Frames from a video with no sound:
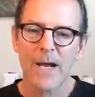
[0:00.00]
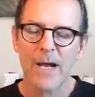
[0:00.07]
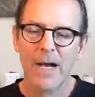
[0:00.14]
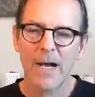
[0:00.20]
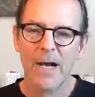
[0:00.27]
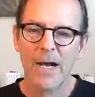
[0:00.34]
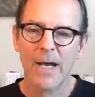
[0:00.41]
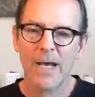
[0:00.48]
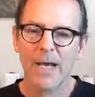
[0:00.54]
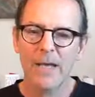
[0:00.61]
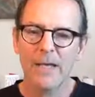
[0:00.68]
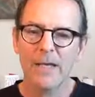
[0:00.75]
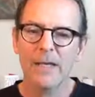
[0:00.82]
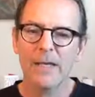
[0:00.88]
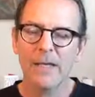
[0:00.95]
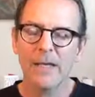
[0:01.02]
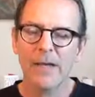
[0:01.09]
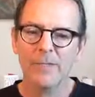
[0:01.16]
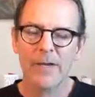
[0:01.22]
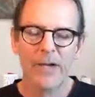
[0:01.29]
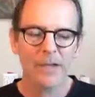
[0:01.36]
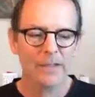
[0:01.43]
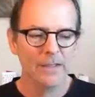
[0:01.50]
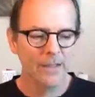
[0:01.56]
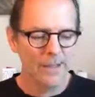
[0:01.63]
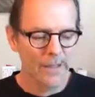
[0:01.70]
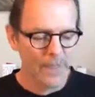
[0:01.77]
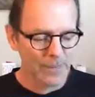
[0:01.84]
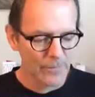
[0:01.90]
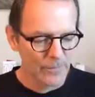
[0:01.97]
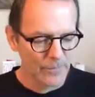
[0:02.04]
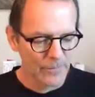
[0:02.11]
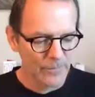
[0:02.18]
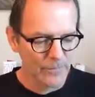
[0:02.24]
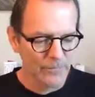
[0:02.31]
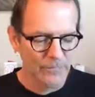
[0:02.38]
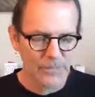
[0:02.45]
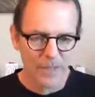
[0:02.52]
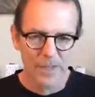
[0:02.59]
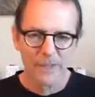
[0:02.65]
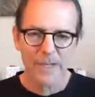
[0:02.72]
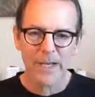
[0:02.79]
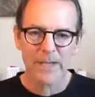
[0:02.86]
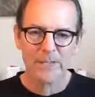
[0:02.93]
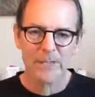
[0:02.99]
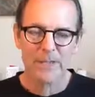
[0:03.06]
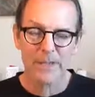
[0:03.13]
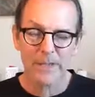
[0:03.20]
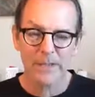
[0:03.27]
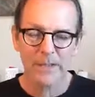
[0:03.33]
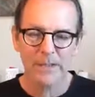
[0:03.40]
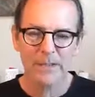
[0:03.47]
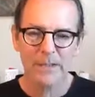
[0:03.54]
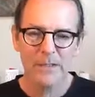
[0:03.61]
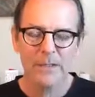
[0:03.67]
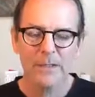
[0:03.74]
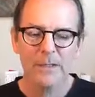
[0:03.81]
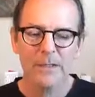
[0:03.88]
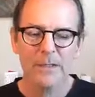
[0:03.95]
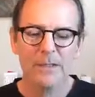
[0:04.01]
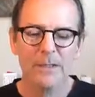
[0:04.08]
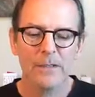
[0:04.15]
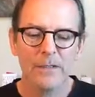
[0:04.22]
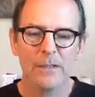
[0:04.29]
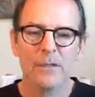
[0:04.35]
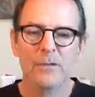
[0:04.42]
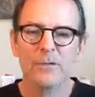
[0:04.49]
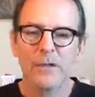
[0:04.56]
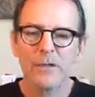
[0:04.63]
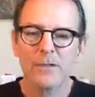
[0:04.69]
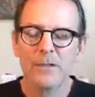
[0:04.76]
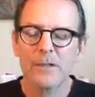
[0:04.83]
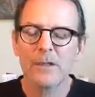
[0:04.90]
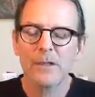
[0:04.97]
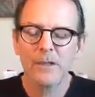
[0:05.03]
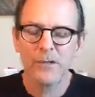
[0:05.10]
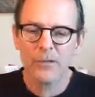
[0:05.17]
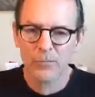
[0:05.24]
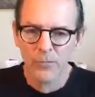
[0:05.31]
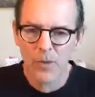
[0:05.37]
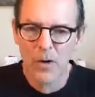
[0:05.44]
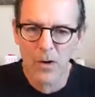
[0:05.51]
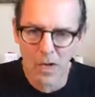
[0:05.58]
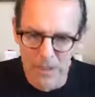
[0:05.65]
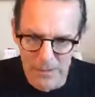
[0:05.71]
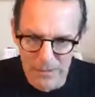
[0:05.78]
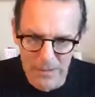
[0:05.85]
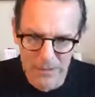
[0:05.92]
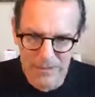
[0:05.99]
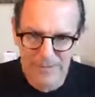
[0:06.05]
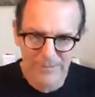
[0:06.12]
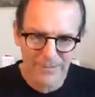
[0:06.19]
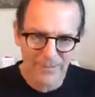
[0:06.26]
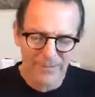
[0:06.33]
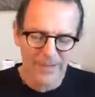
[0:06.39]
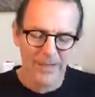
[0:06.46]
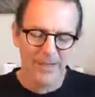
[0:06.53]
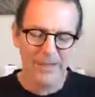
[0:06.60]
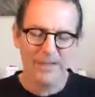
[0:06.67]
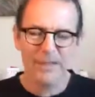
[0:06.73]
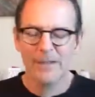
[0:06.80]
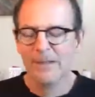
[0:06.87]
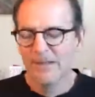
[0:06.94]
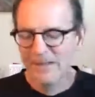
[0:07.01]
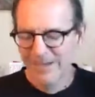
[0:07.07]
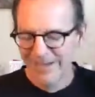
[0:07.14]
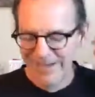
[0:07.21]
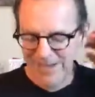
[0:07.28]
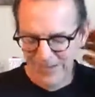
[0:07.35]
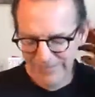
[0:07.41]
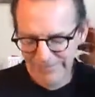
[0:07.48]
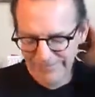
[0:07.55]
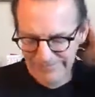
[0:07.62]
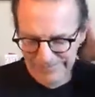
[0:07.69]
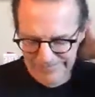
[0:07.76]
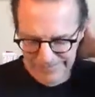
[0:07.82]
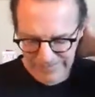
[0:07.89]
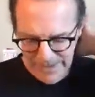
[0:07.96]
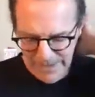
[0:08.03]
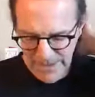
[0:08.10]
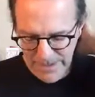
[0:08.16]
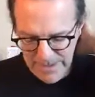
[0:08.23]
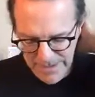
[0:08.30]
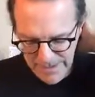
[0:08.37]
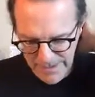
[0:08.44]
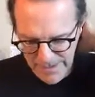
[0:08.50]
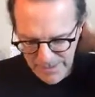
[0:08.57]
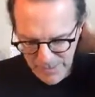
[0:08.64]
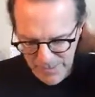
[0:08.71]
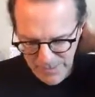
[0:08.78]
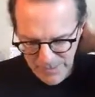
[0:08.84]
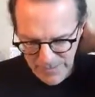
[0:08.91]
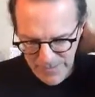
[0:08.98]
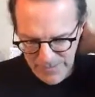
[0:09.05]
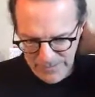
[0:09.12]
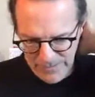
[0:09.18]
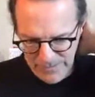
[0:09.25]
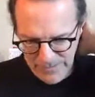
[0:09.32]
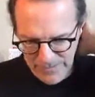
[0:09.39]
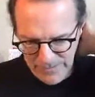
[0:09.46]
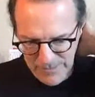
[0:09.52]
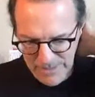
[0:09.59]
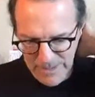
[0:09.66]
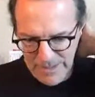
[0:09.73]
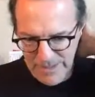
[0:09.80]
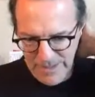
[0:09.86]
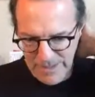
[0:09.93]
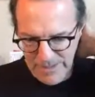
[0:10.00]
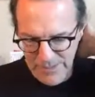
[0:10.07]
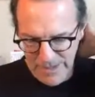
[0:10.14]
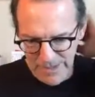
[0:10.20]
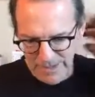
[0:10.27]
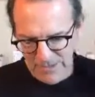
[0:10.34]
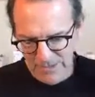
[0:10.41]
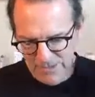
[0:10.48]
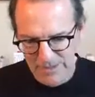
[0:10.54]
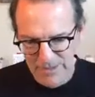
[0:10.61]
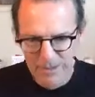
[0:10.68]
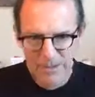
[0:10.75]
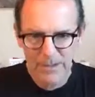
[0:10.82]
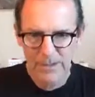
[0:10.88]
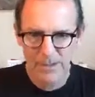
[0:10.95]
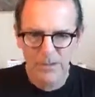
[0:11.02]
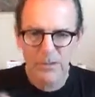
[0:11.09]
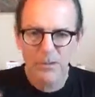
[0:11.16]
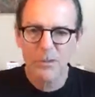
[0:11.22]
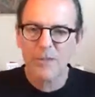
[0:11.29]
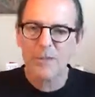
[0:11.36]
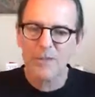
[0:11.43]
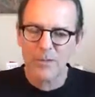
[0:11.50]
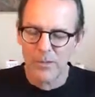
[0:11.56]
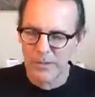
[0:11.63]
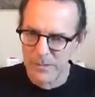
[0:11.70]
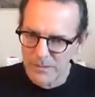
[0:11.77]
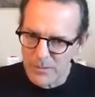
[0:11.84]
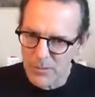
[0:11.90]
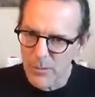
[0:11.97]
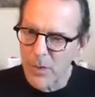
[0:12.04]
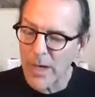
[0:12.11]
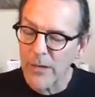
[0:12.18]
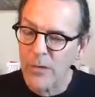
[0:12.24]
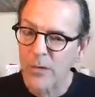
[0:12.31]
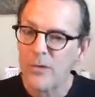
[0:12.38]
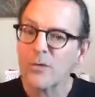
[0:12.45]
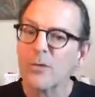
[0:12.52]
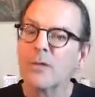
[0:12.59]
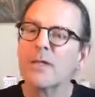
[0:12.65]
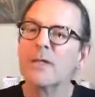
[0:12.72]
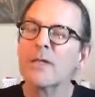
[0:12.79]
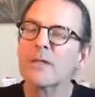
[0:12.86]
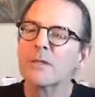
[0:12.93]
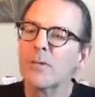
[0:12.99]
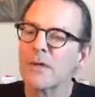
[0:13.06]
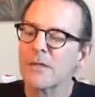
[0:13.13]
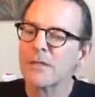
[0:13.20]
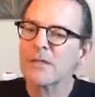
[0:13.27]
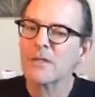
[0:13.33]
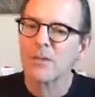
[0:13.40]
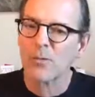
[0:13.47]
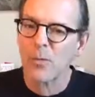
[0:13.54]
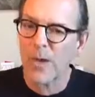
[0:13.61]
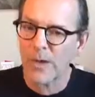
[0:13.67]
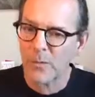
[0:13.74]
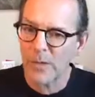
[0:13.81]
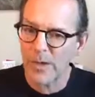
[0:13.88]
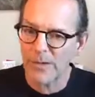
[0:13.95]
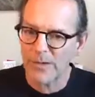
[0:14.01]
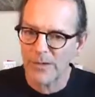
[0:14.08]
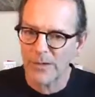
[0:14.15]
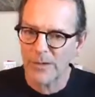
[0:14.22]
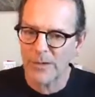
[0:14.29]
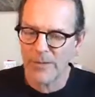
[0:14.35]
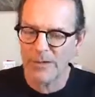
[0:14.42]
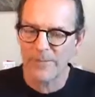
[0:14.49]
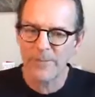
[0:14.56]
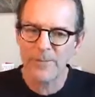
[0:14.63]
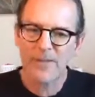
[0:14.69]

I have gotten in the habit of sometimes saying, no, you're wrong, okay? I don't say that anymore, but I've said that in the past. You know, do it this way, this is the right, or do it this way, this is the right way of doing it.